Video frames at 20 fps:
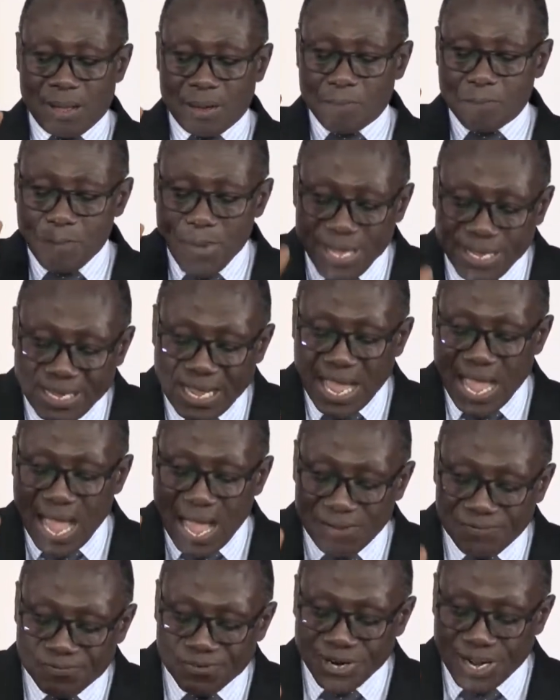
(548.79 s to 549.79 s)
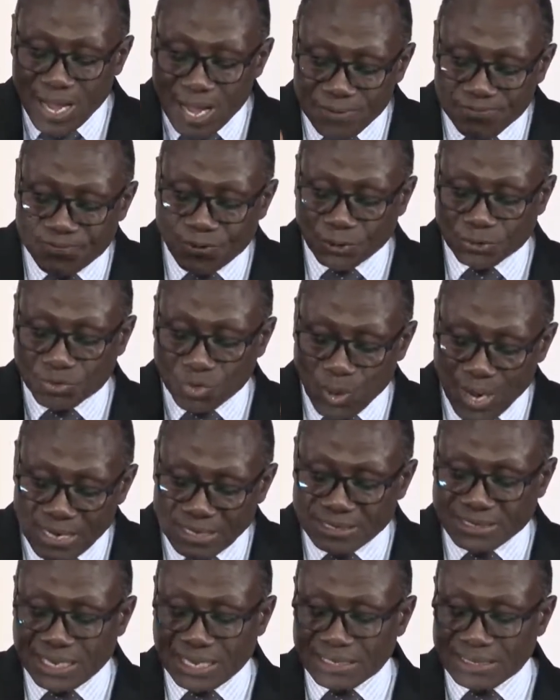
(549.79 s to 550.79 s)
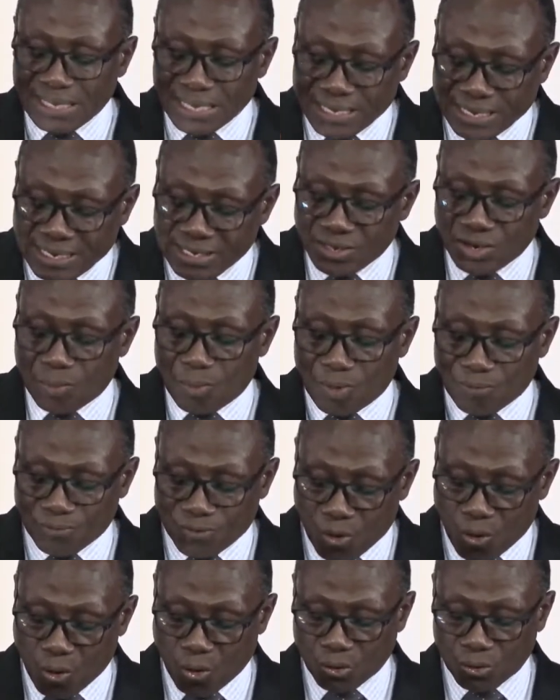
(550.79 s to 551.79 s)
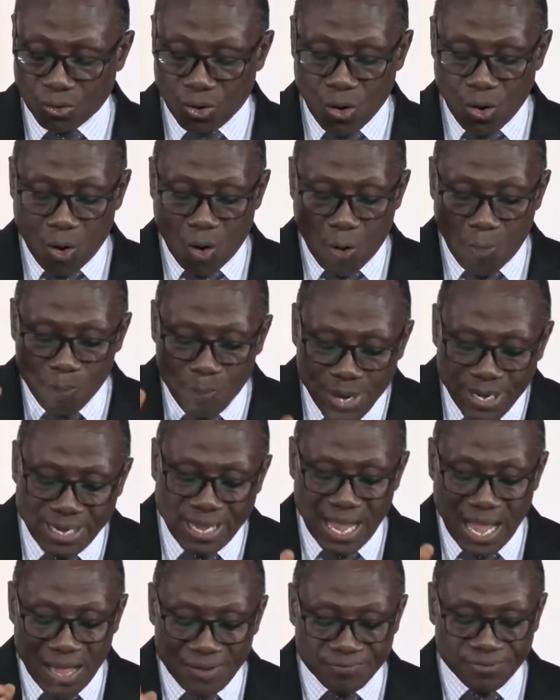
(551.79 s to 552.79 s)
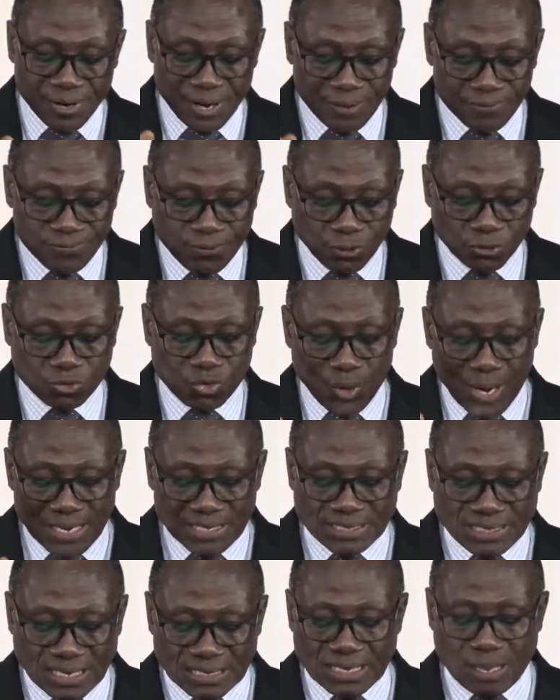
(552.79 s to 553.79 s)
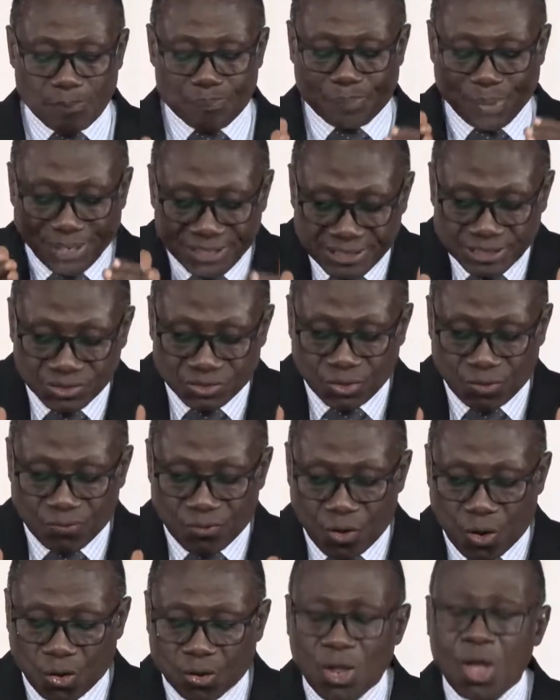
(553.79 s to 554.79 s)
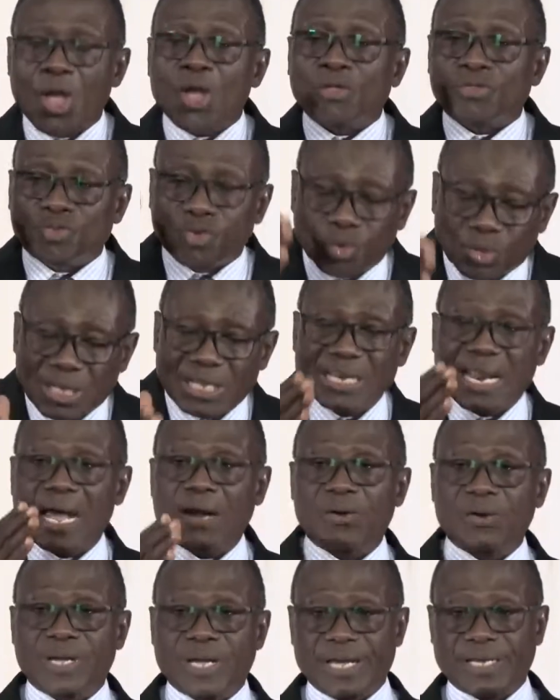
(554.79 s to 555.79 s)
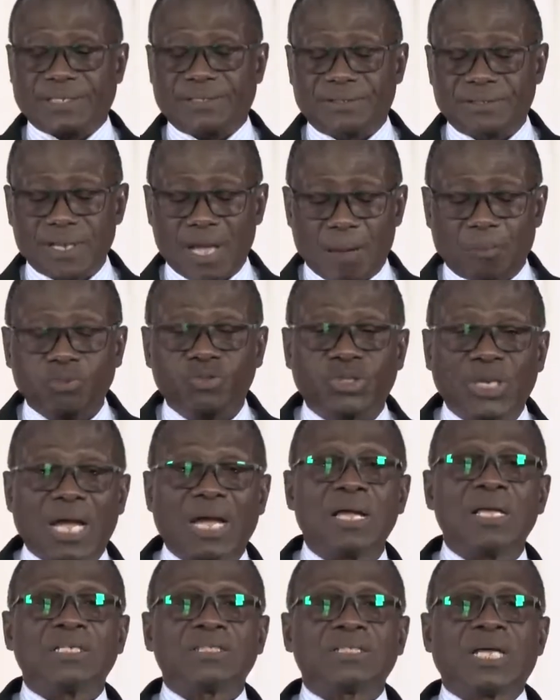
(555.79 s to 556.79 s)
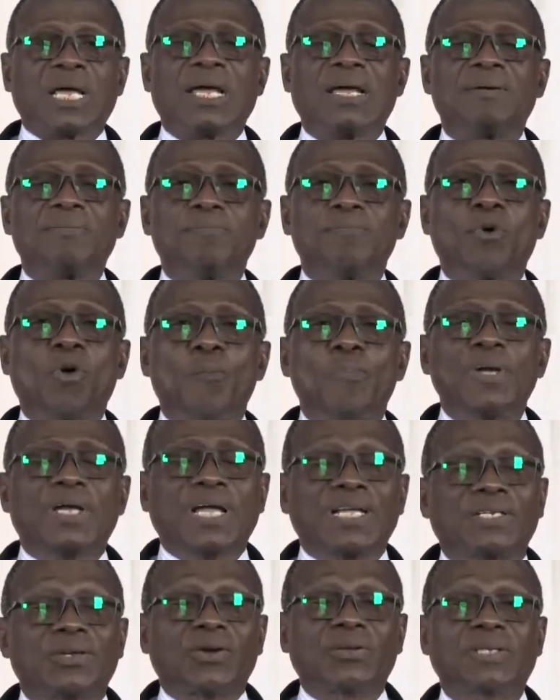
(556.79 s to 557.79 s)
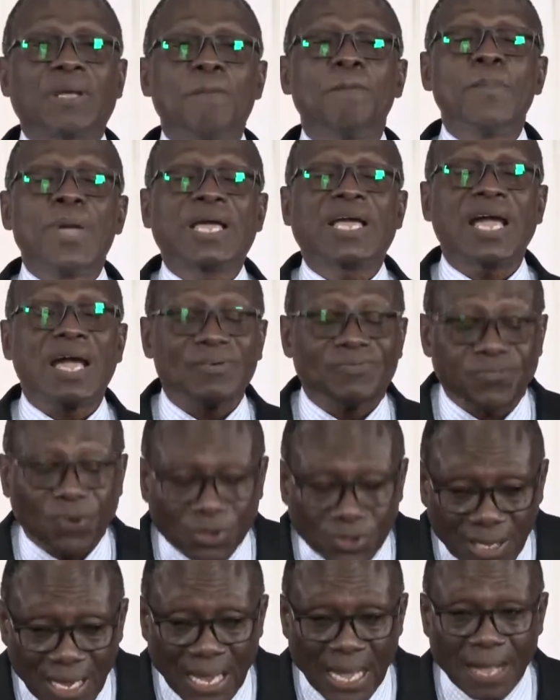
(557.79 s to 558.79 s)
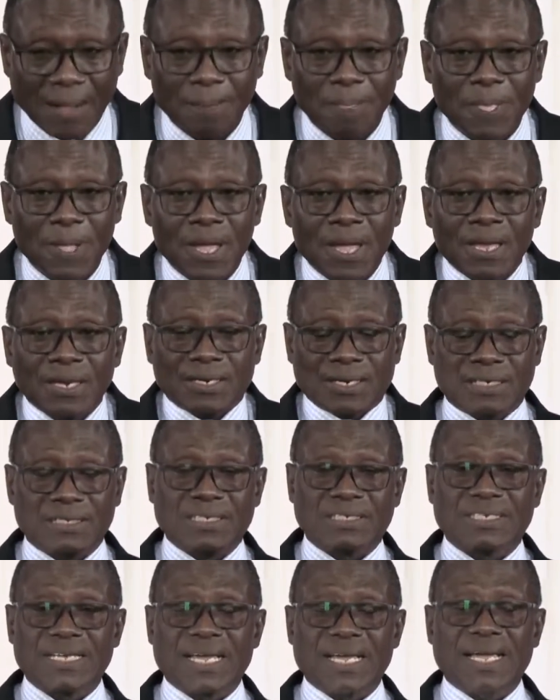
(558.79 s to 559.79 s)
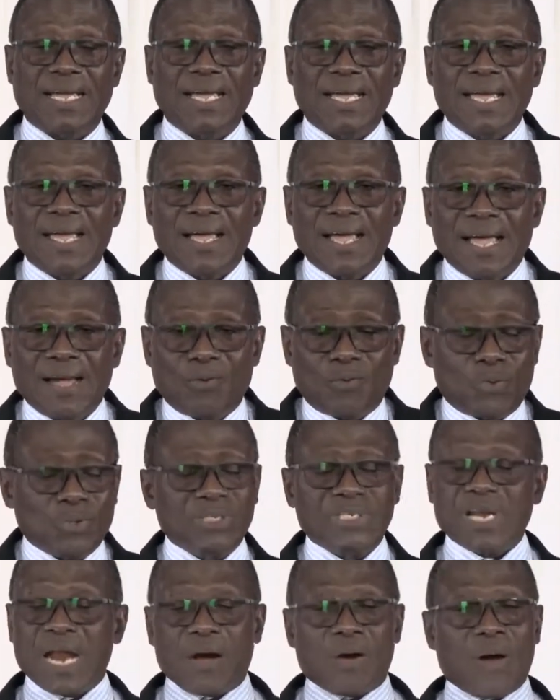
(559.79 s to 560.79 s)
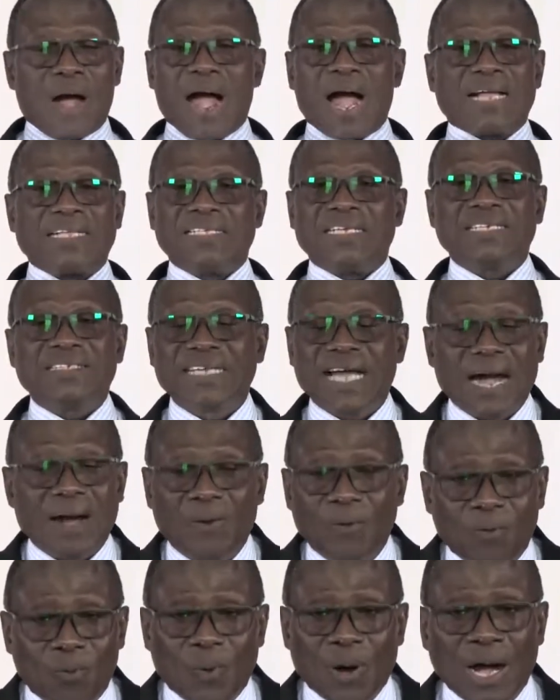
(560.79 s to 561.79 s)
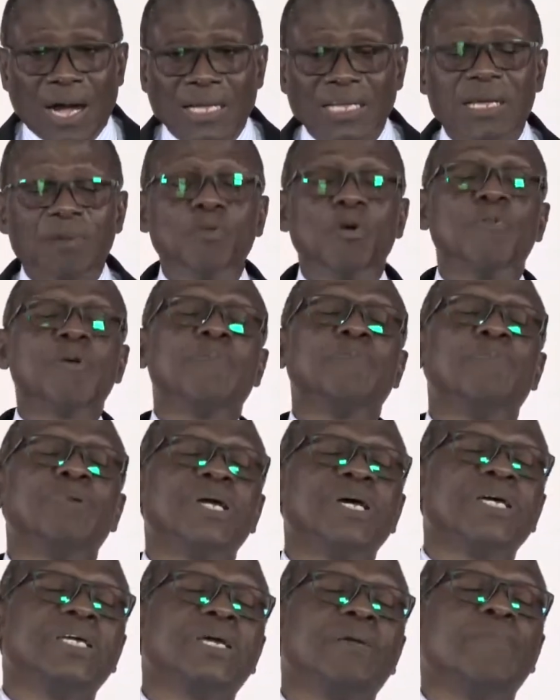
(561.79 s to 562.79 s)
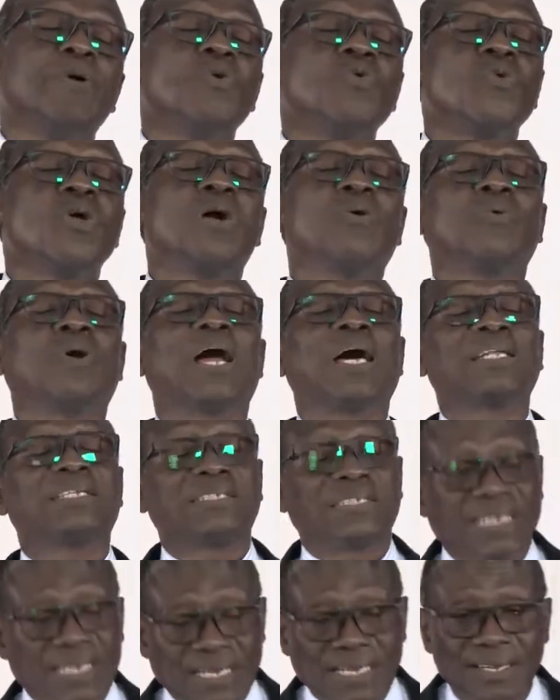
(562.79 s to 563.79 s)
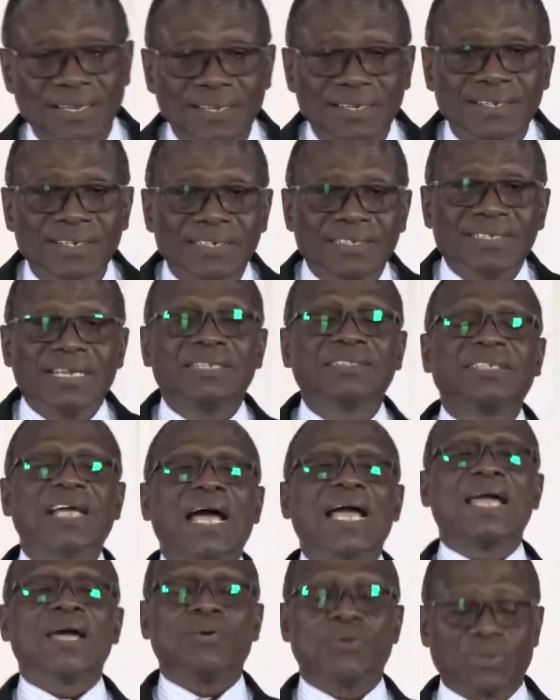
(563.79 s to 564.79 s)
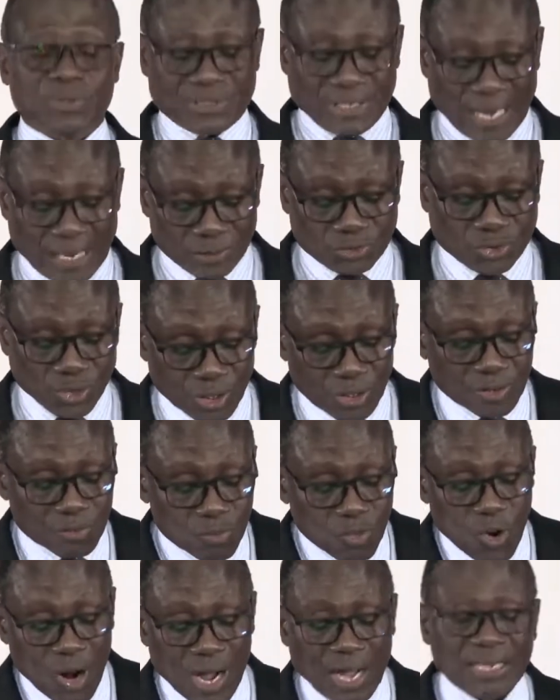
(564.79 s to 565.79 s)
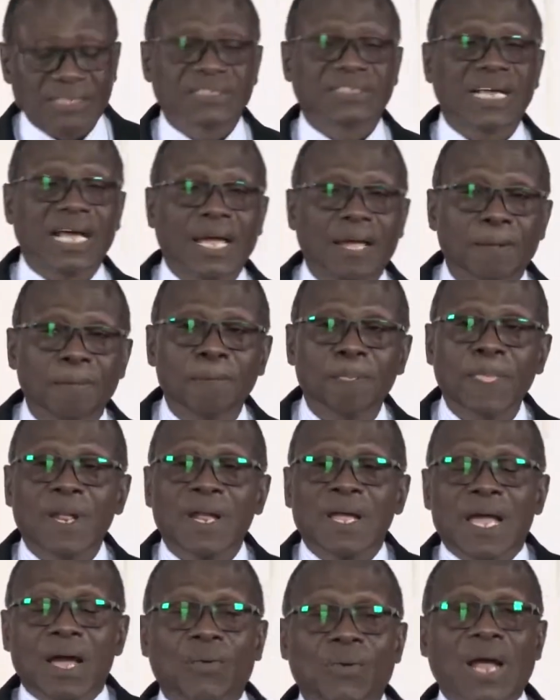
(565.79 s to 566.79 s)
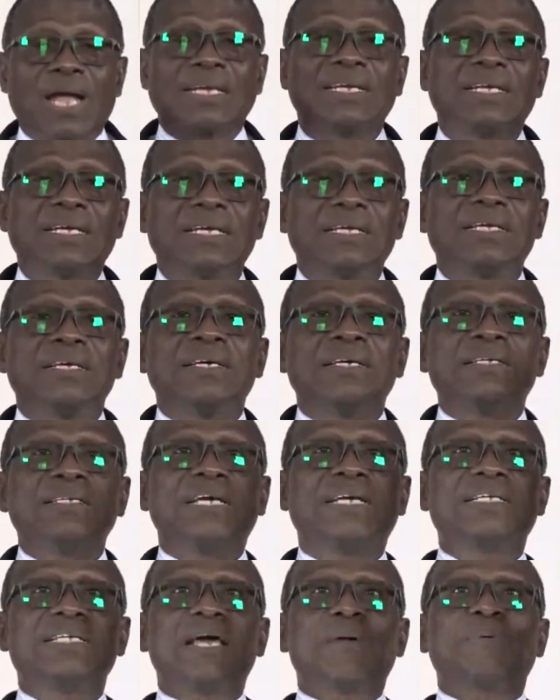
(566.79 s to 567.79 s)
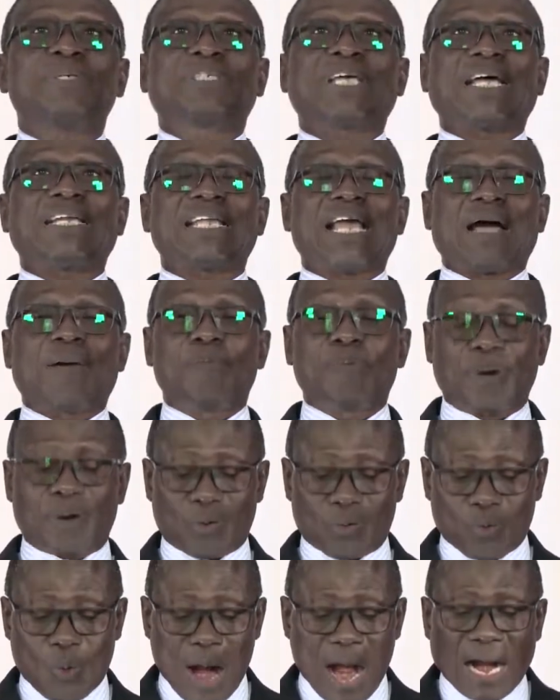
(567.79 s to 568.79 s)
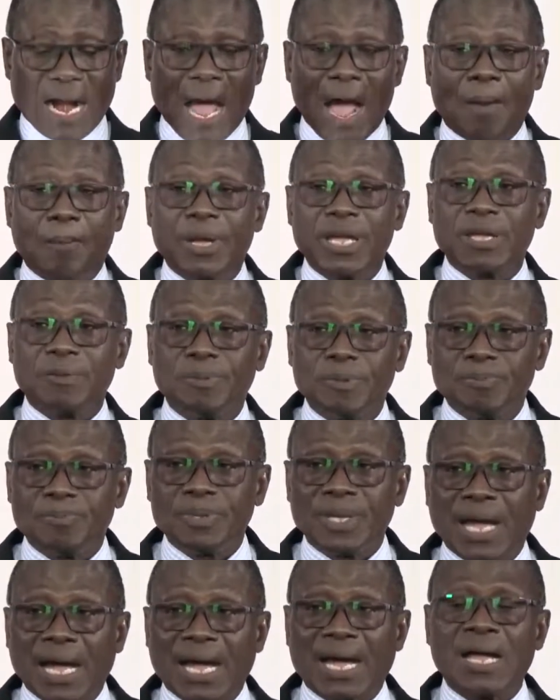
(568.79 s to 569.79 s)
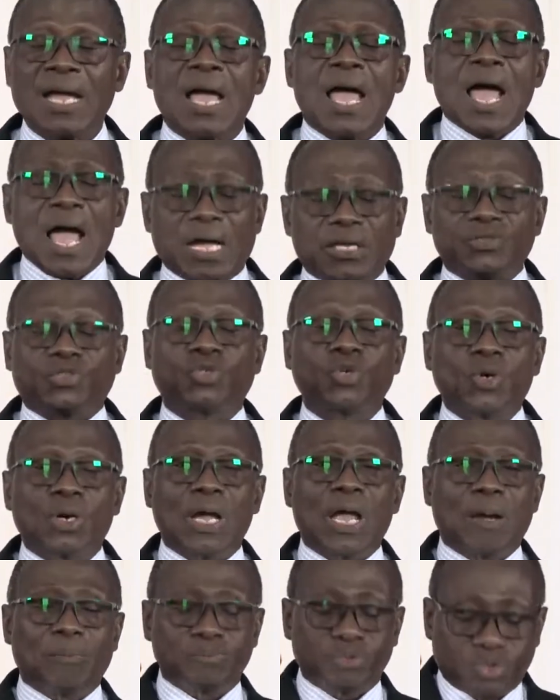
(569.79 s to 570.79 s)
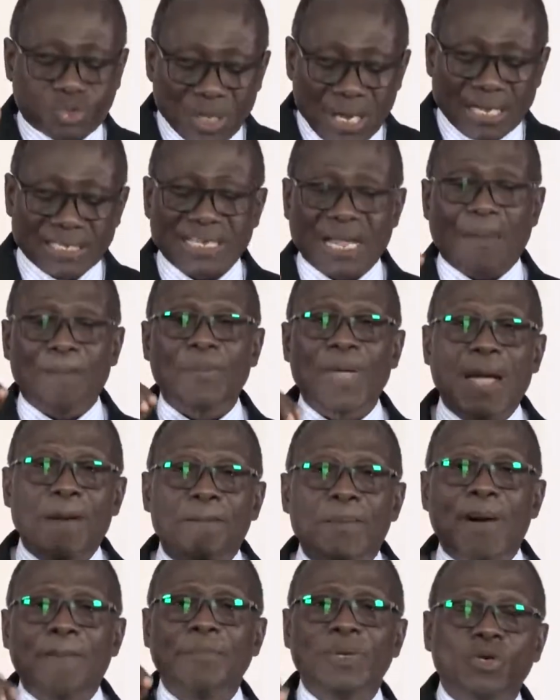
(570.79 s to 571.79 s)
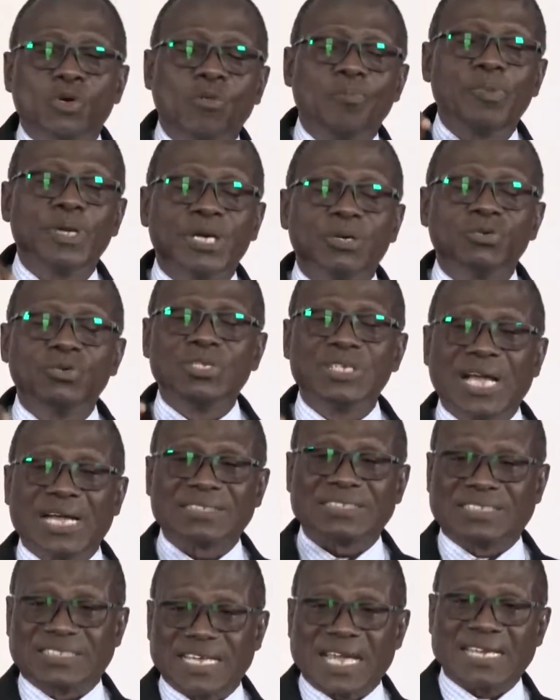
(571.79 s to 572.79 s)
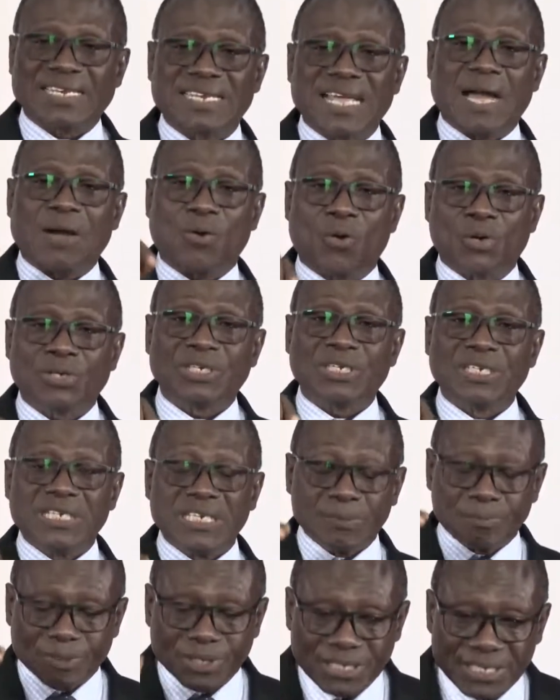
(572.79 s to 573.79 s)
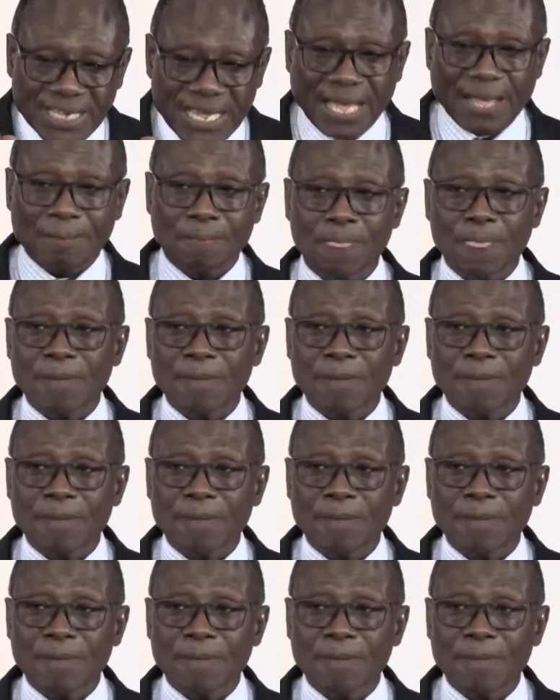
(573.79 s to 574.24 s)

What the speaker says: make every effort to enter the kingdom of God or make every effort to enter the presence of God through the narrow gate abusia say obi ka tell say make effort ah na say unjina ho anje ja ho a ye mo bebre ye behu awurade ye ja e ho ti asori mu a say awurade ye de abisade abro wa na ba e bibia enso abusia nyame ama me no mie no nyansa ne ahode nimdie